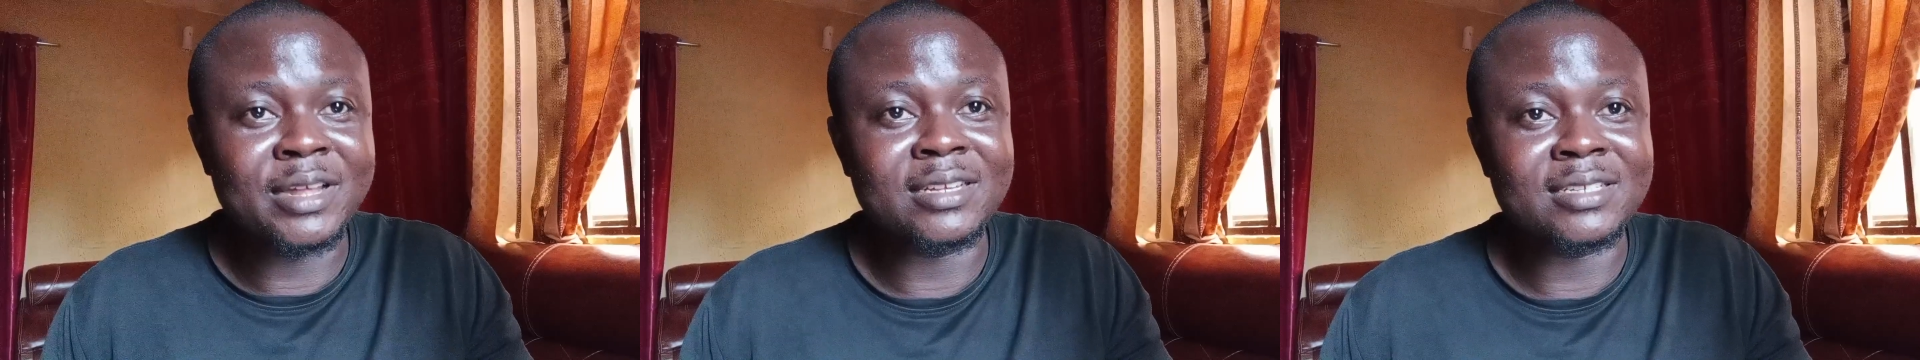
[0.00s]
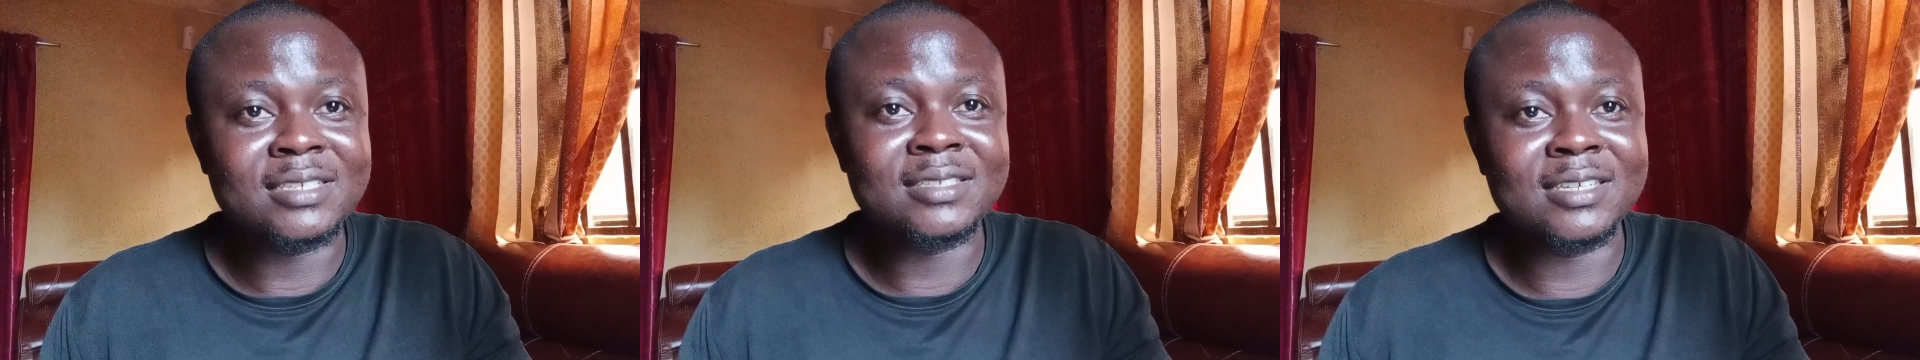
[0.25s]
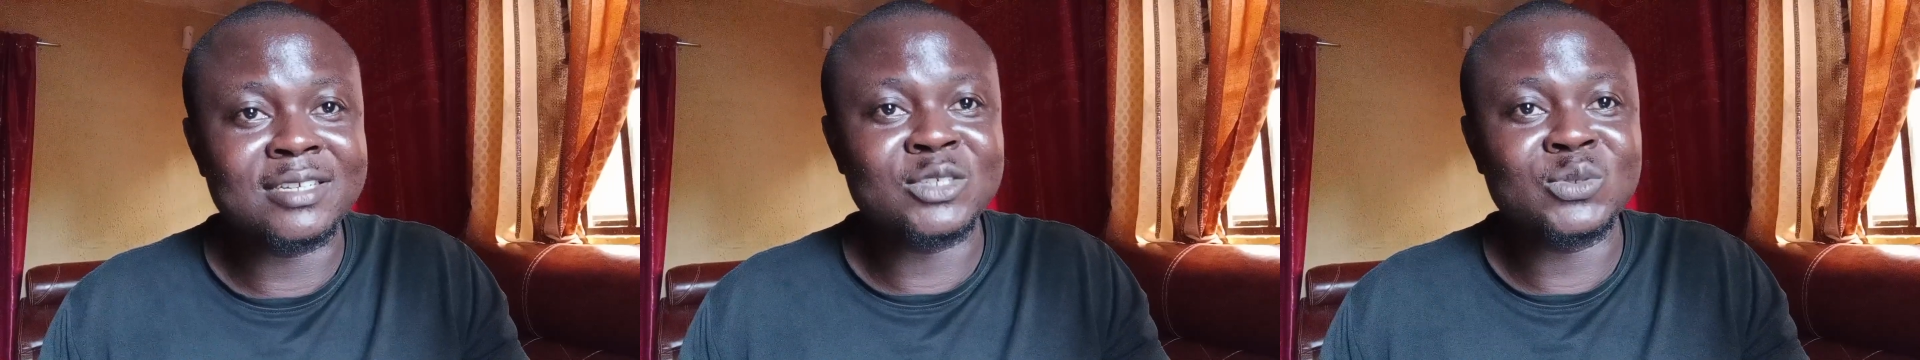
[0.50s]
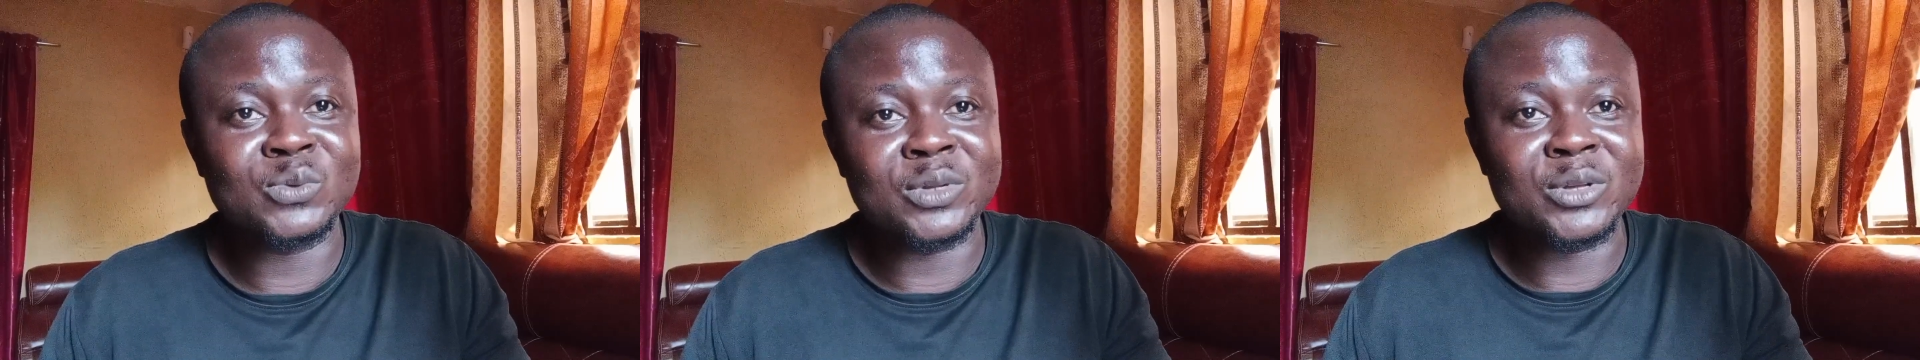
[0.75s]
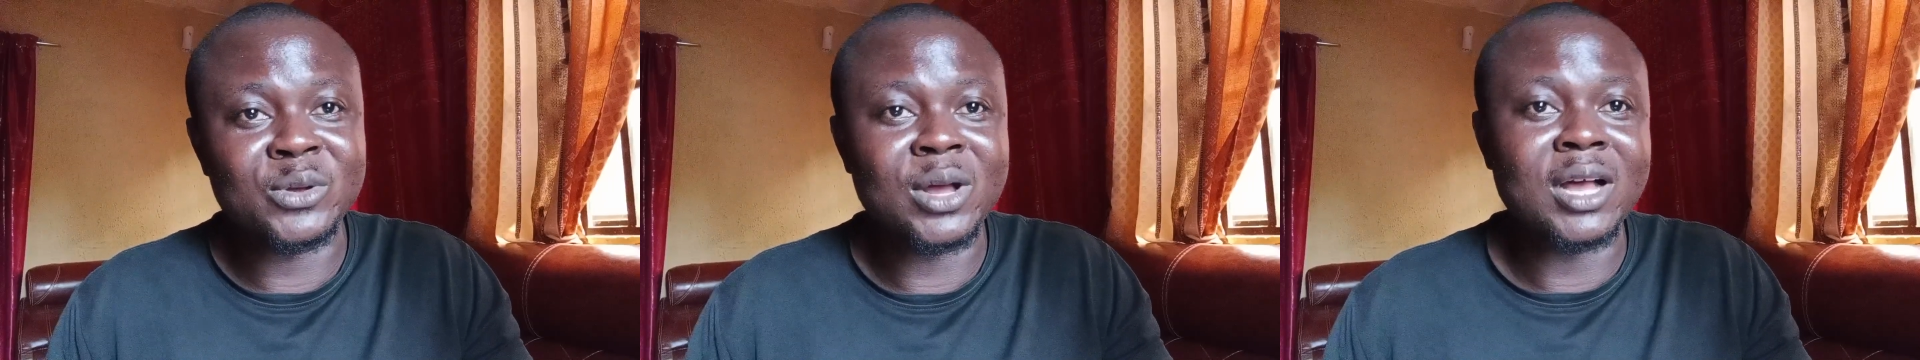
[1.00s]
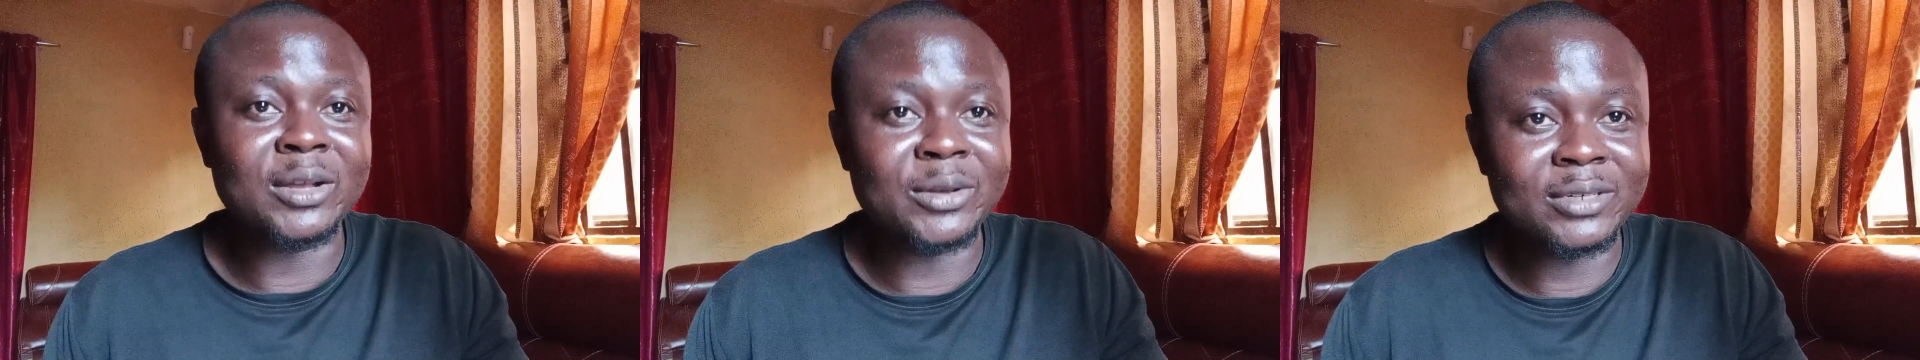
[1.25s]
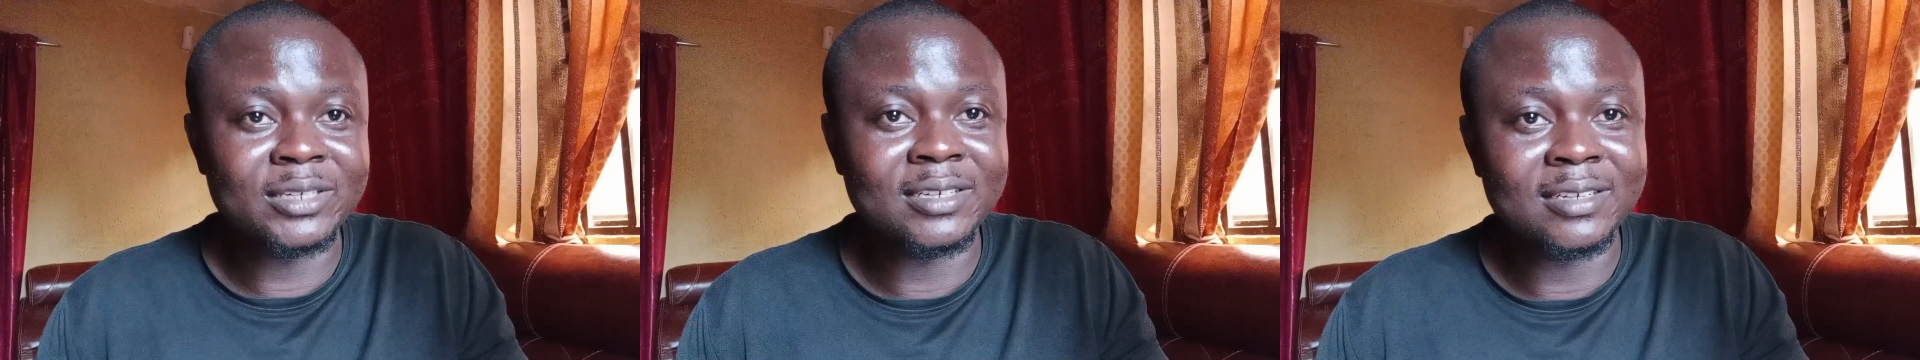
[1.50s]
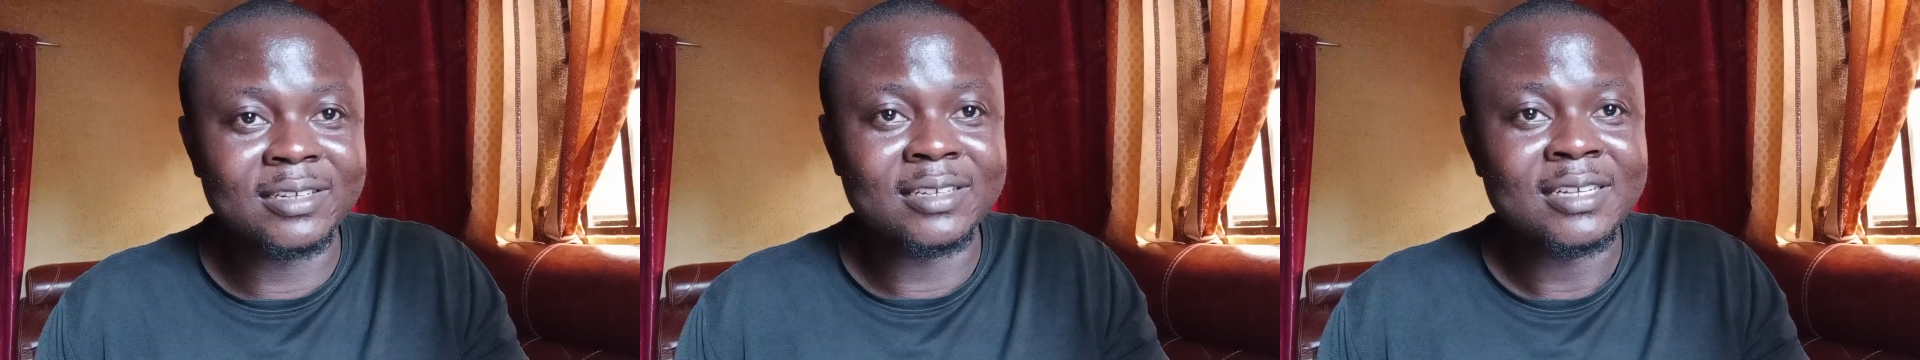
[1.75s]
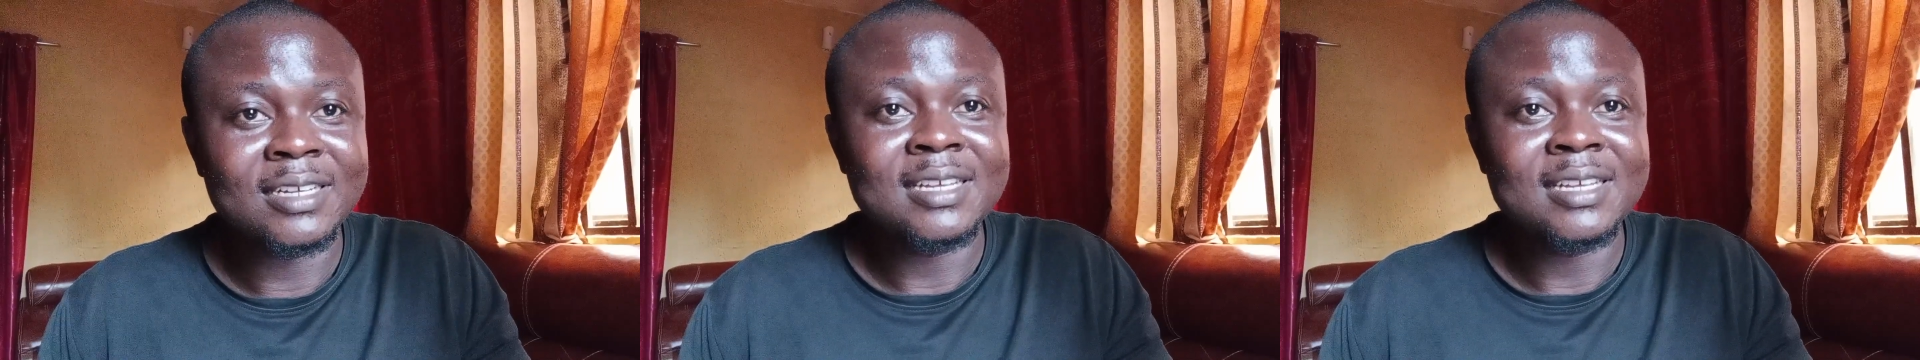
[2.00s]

that things will go accordingly,